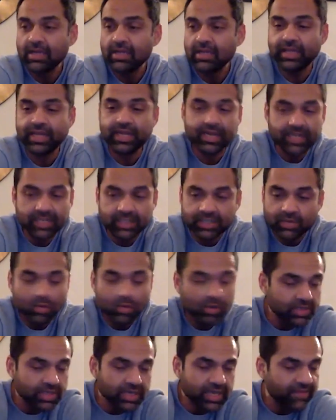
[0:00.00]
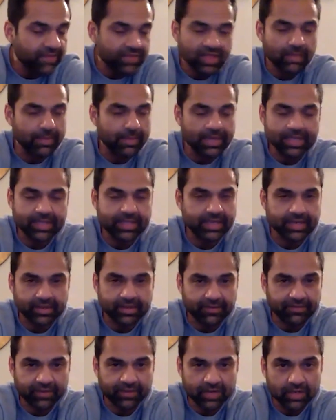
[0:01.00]
The industry wasn't giving them anything
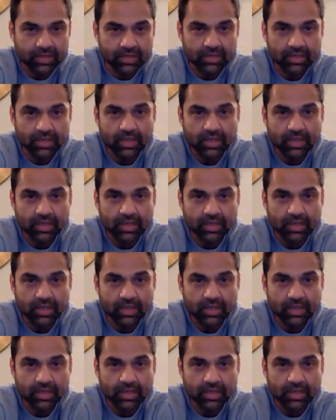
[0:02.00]
different.